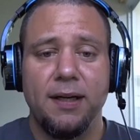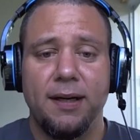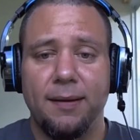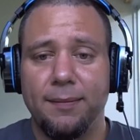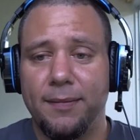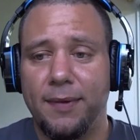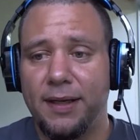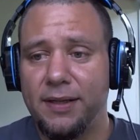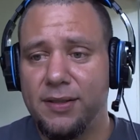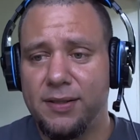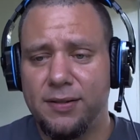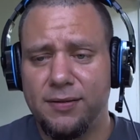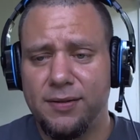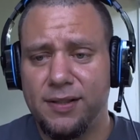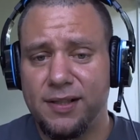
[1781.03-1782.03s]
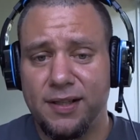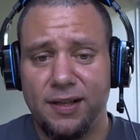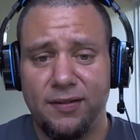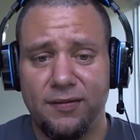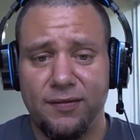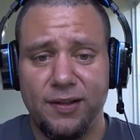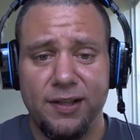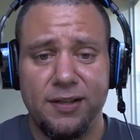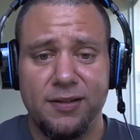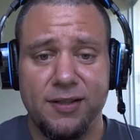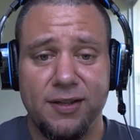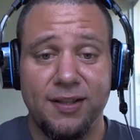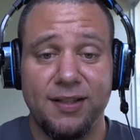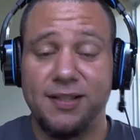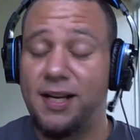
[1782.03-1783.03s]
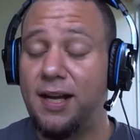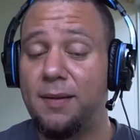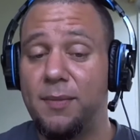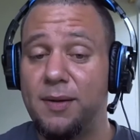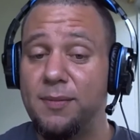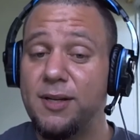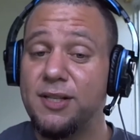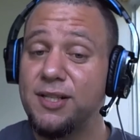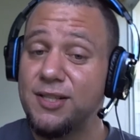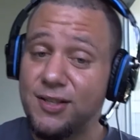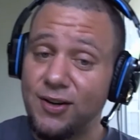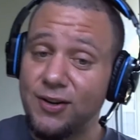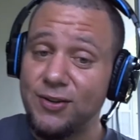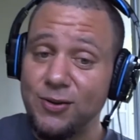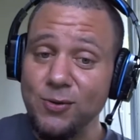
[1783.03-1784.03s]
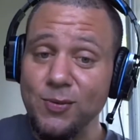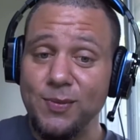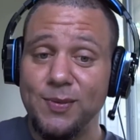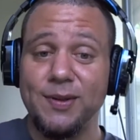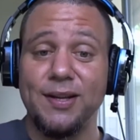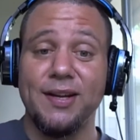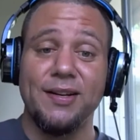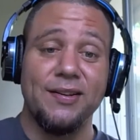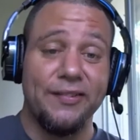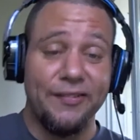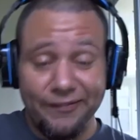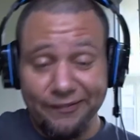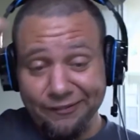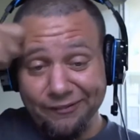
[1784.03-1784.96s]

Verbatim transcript: Um, I used to do these kind of videos all the time. Maybe I should start doing them again.